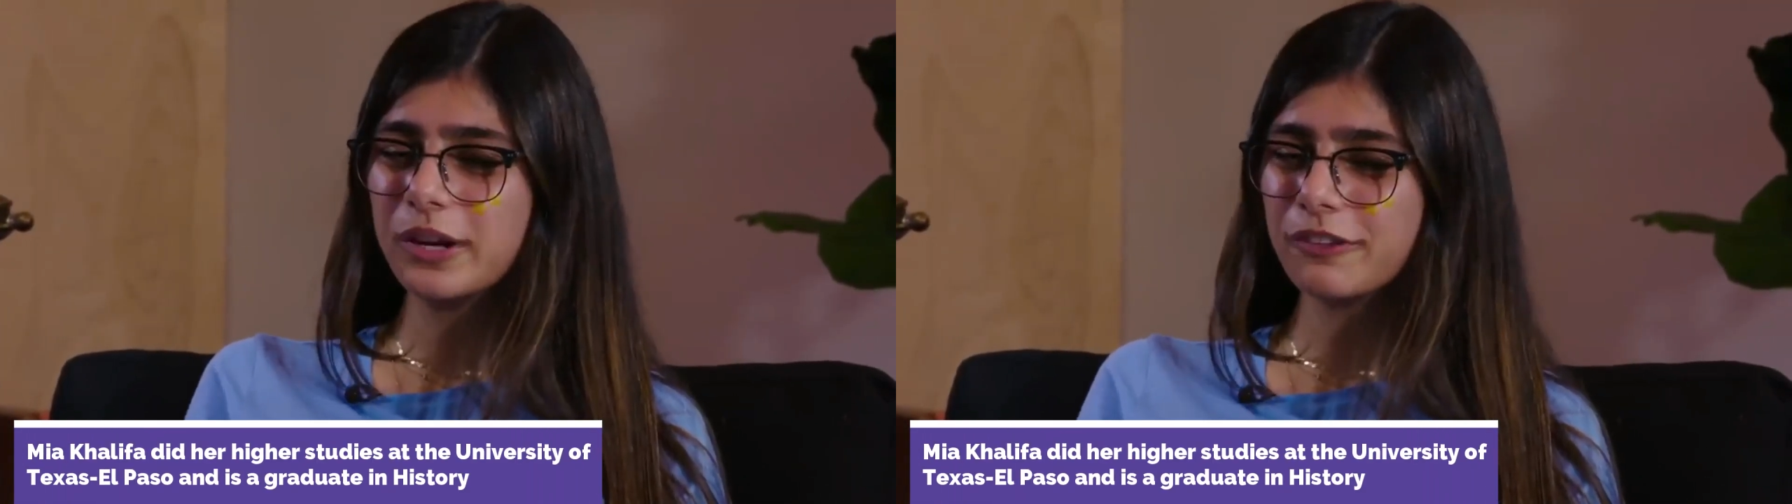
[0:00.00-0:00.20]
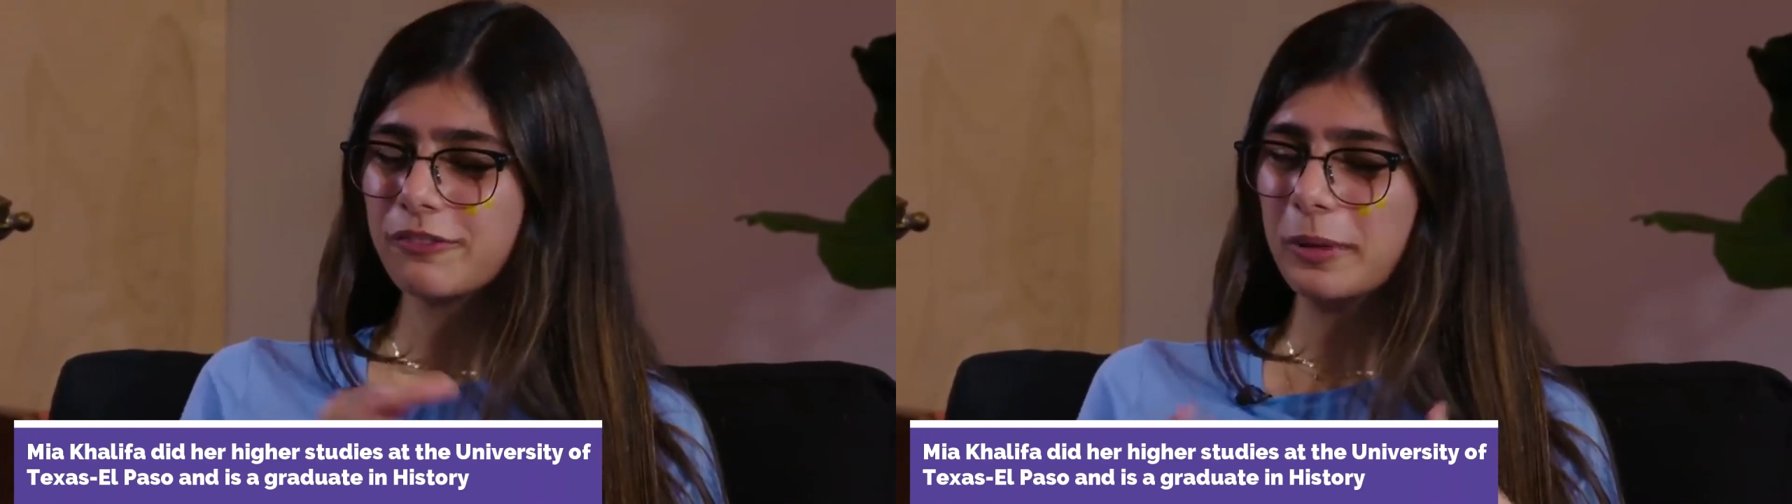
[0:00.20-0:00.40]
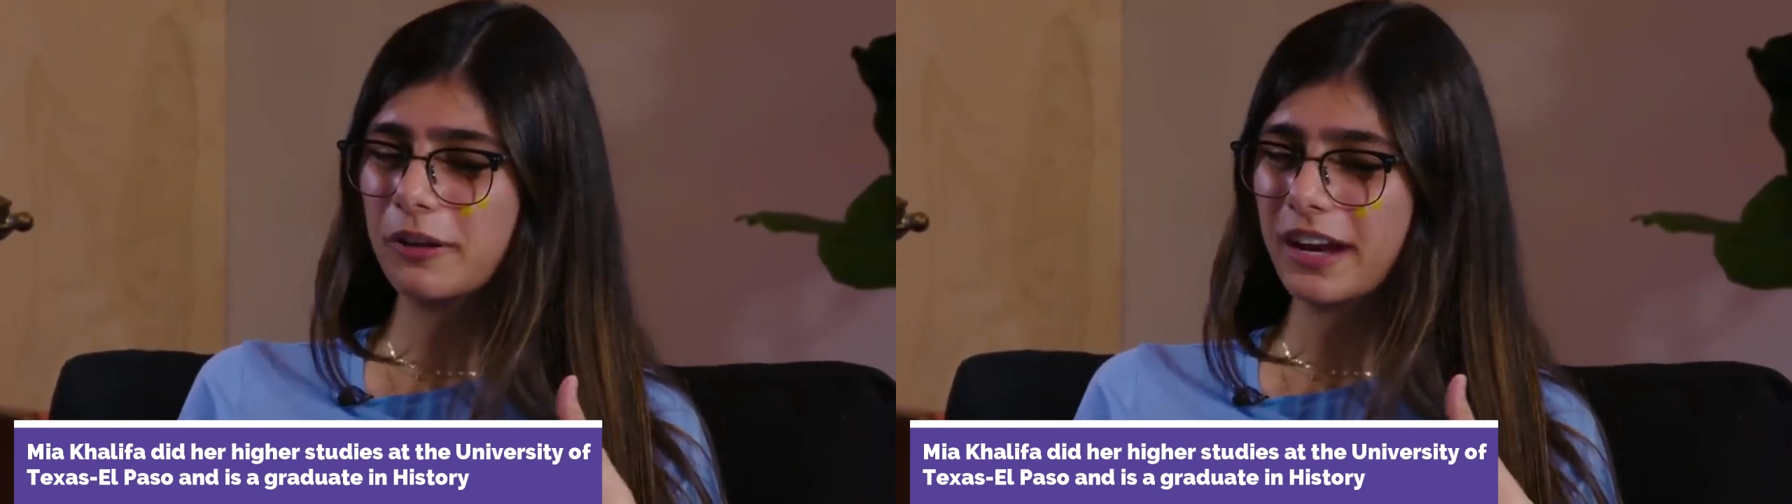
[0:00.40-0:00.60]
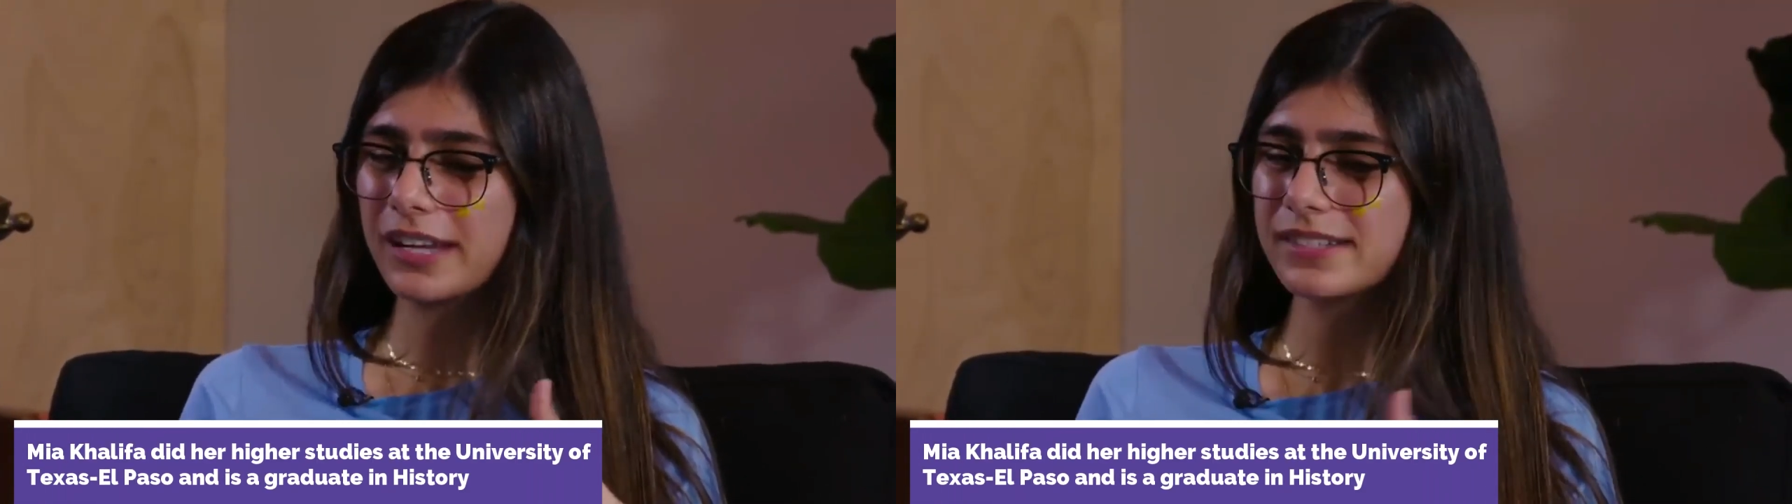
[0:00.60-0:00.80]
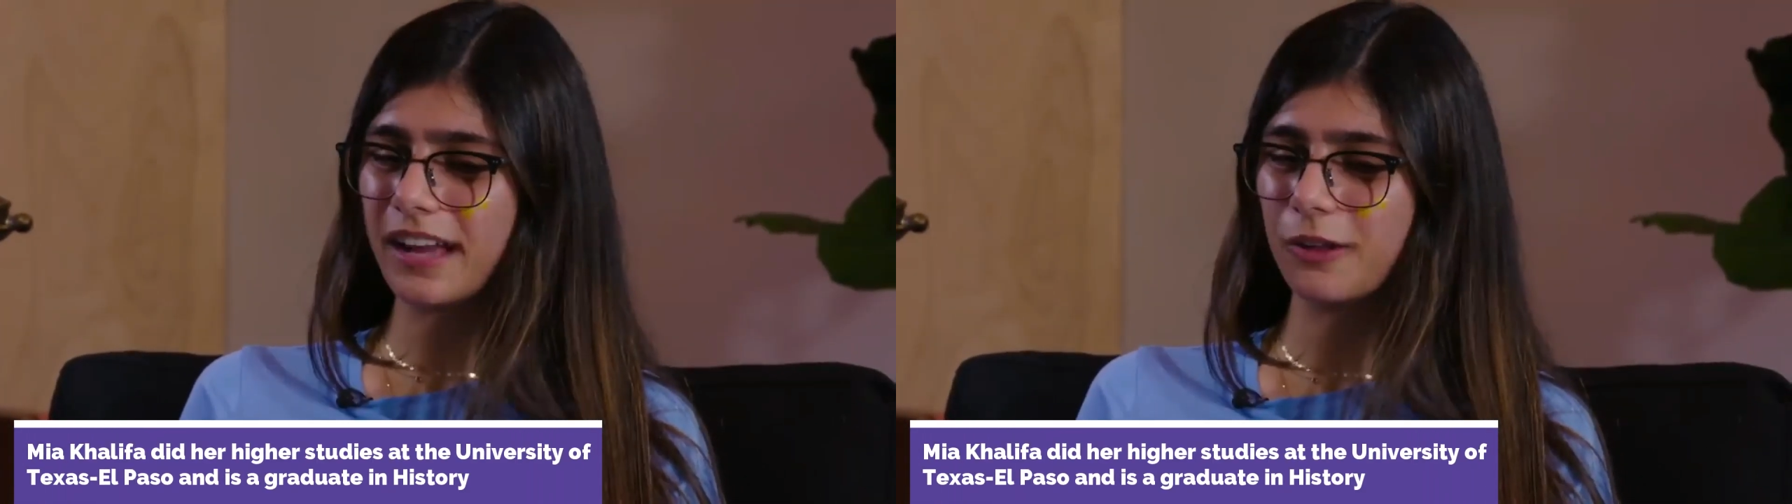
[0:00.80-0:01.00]
Texas El
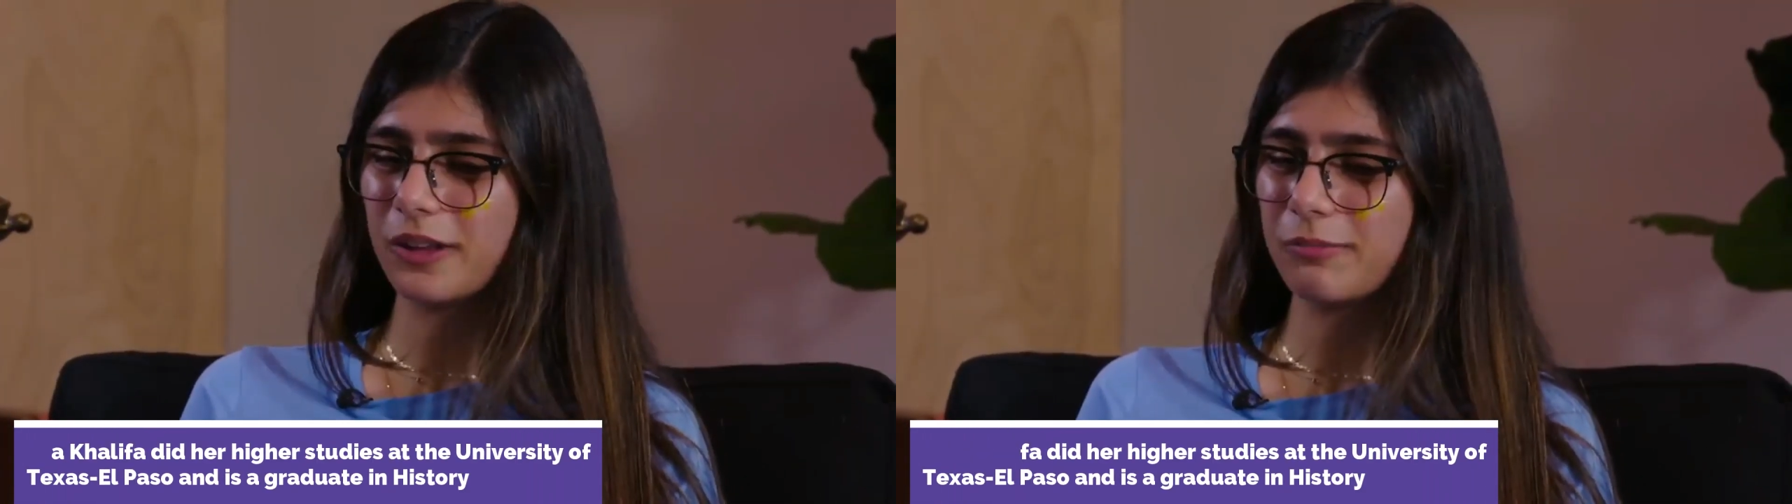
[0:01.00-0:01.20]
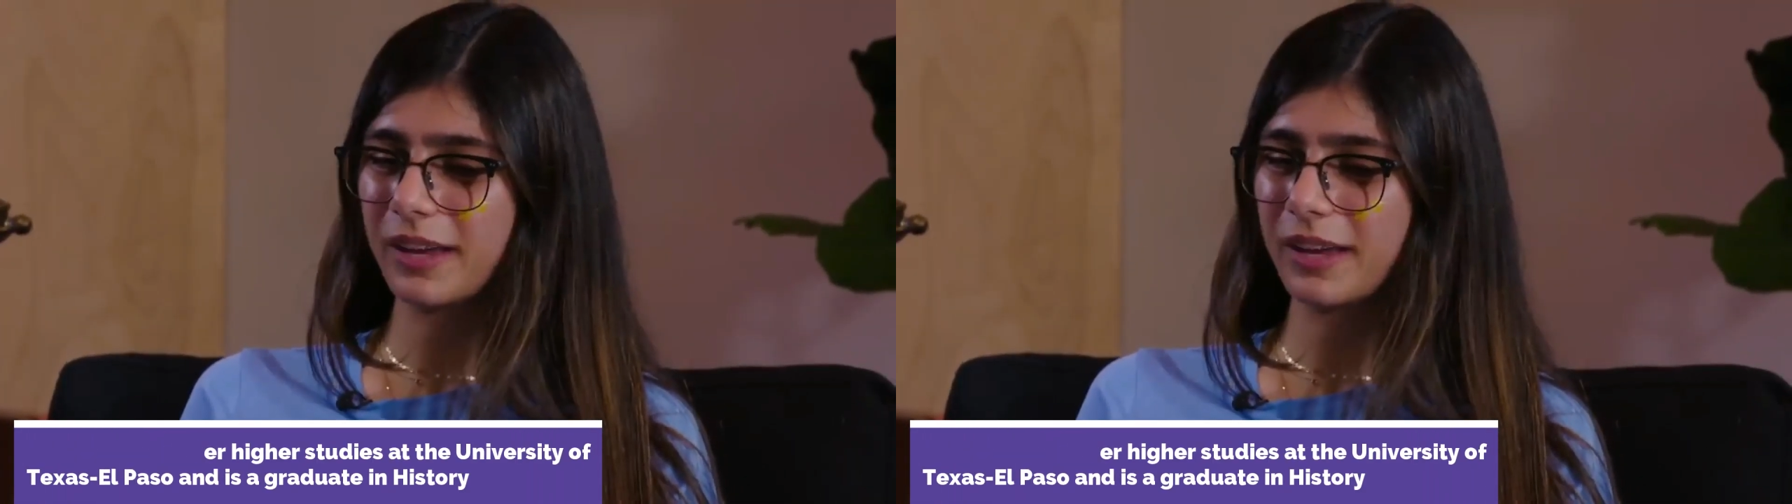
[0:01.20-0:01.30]
Paso